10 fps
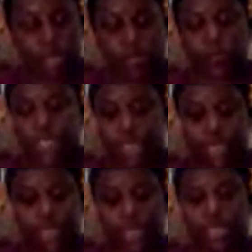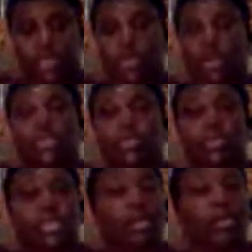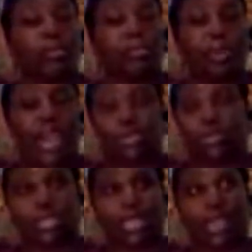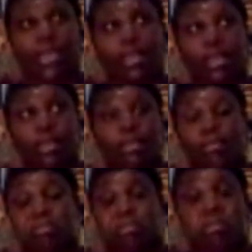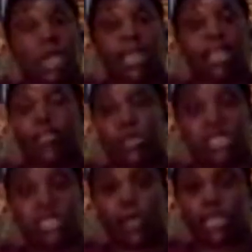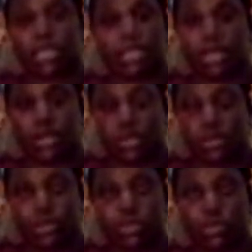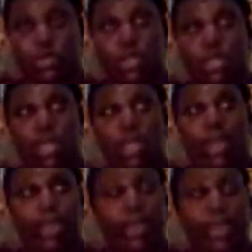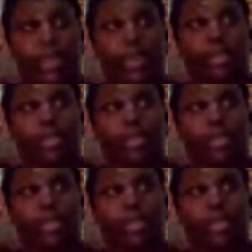recently gone through some battles that I never expected to go through, and